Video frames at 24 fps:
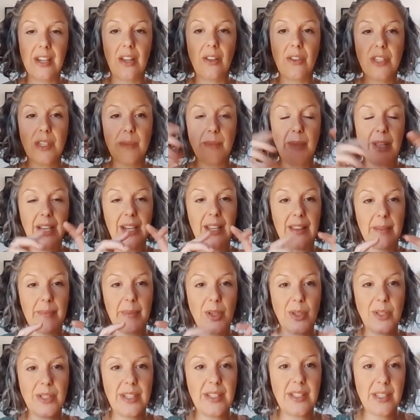And ultimately, the
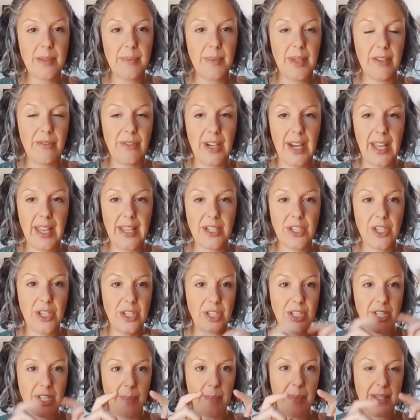most intimate
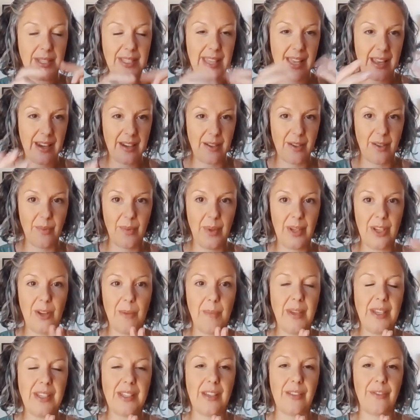relationship is then when
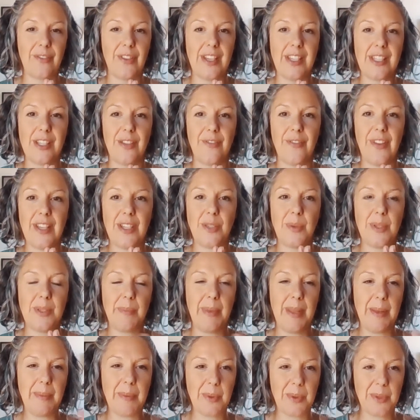you're meeting face to face
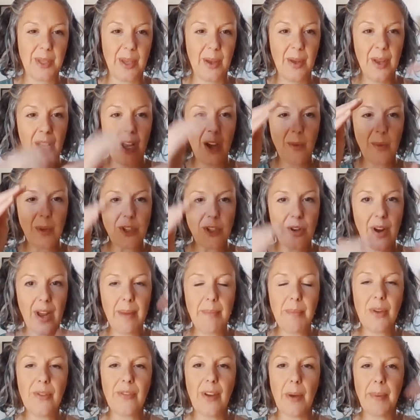with people. So we
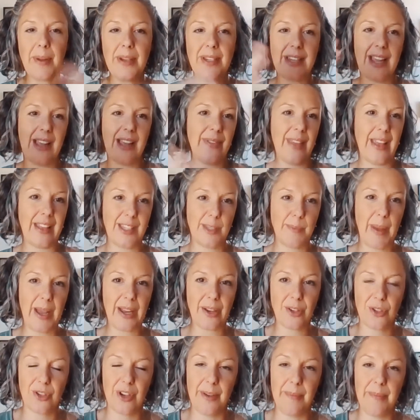try and move up and down that
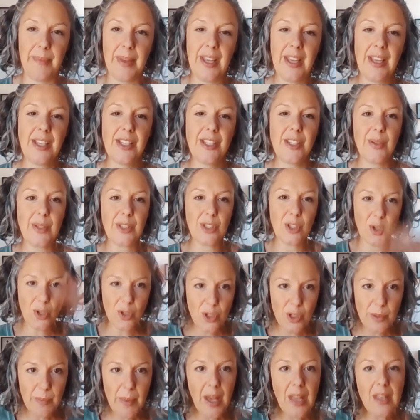spectrum. So it's
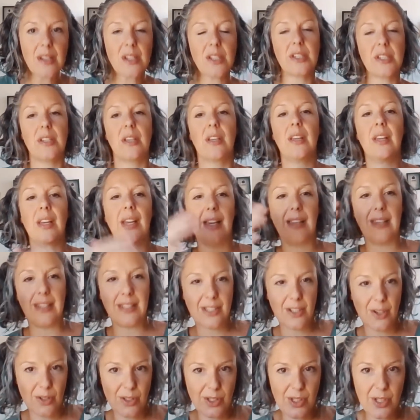not too much and
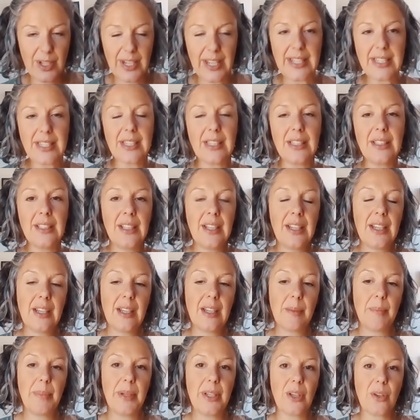it's not too little,
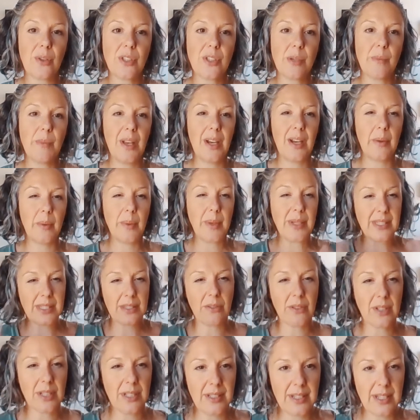but ultimately we
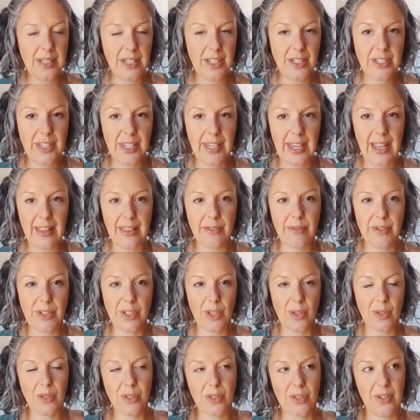still continue to get the
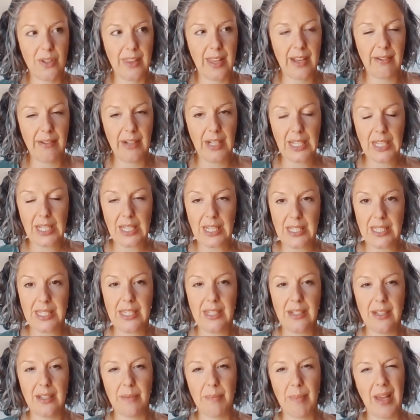results through that really
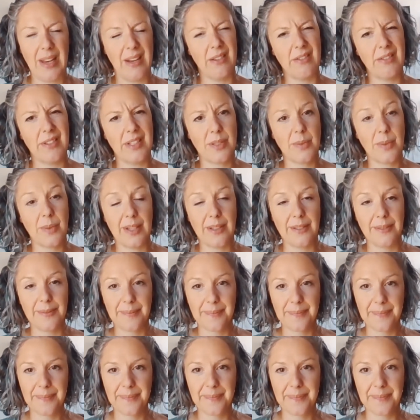considered manner as
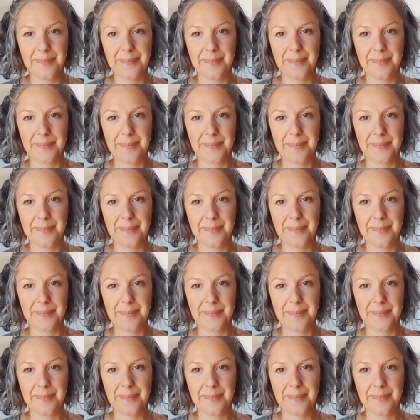well.